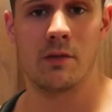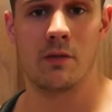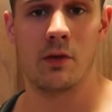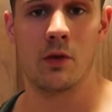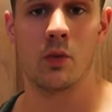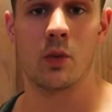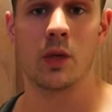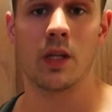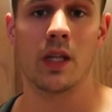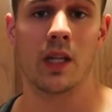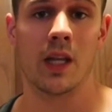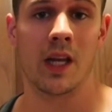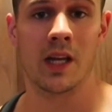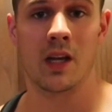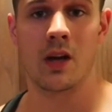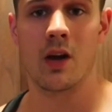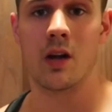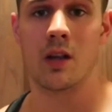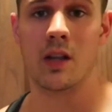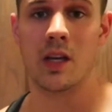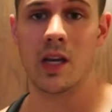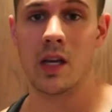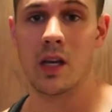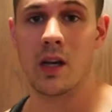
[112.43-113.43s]
If you really like
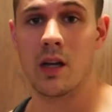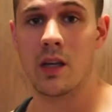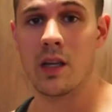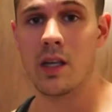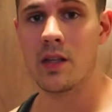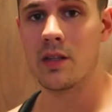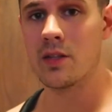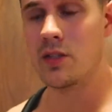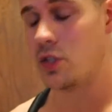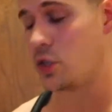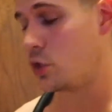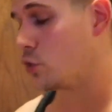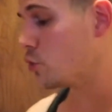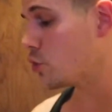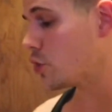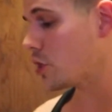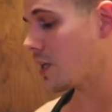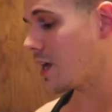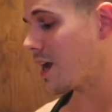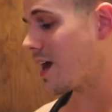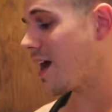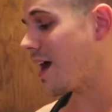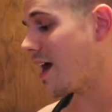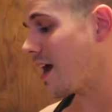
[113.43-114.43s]
garlic and onions,
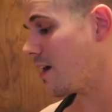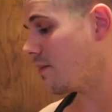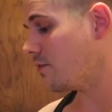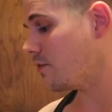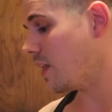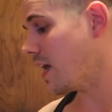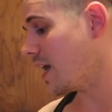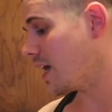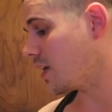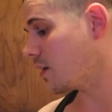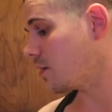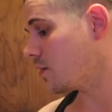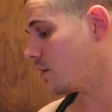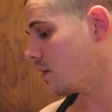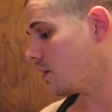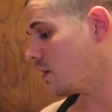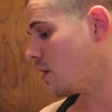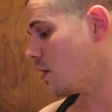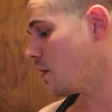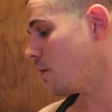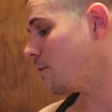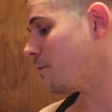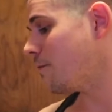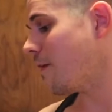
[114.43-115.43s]
usually I have like
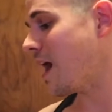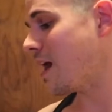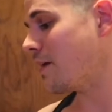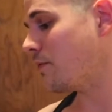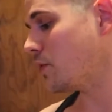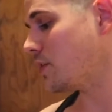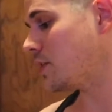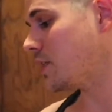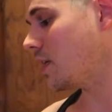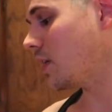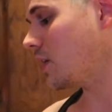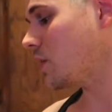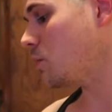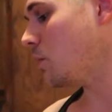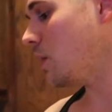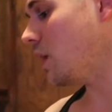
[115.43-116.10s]
5 or 6